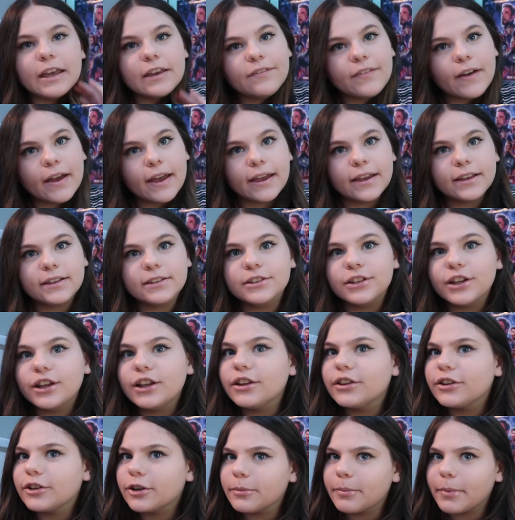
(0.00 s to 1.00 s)
If I look
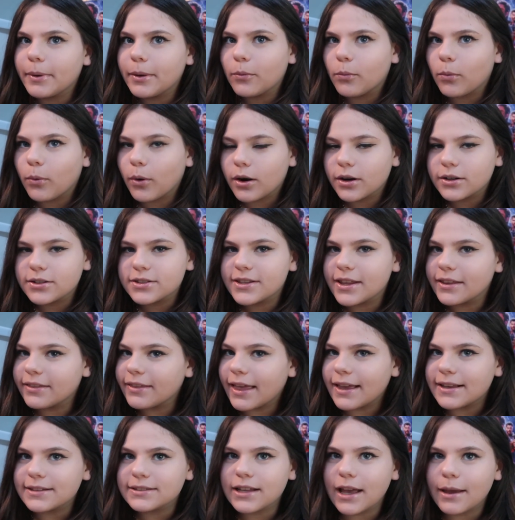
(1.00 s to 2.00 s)
a little bit worse than
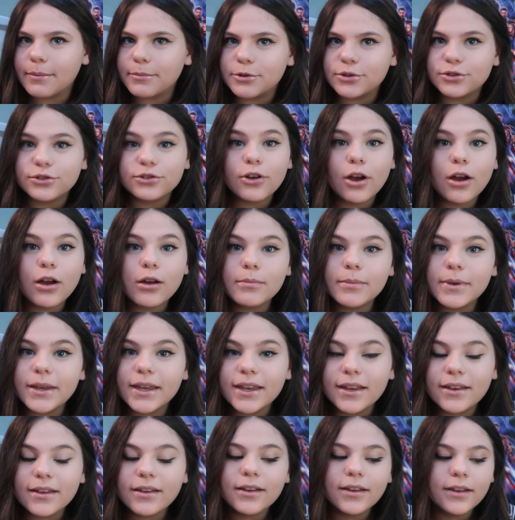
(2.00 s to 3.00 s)
last time you saw
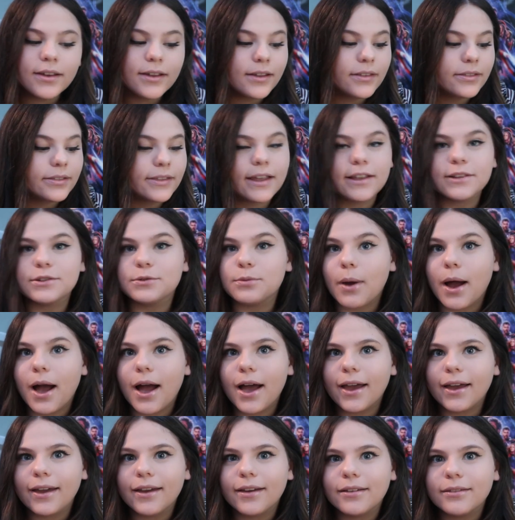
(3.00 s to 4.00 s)
me, that's
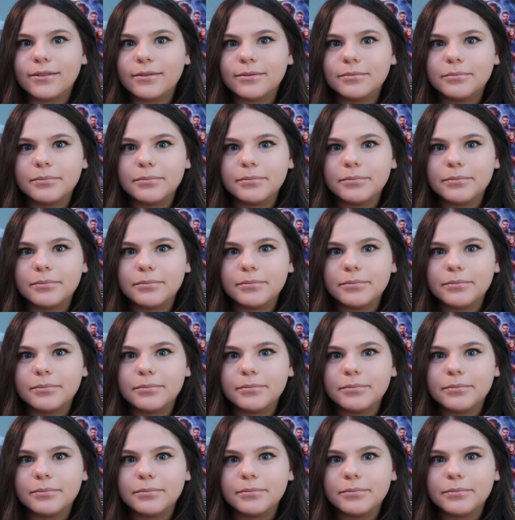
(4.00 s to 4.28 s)
why.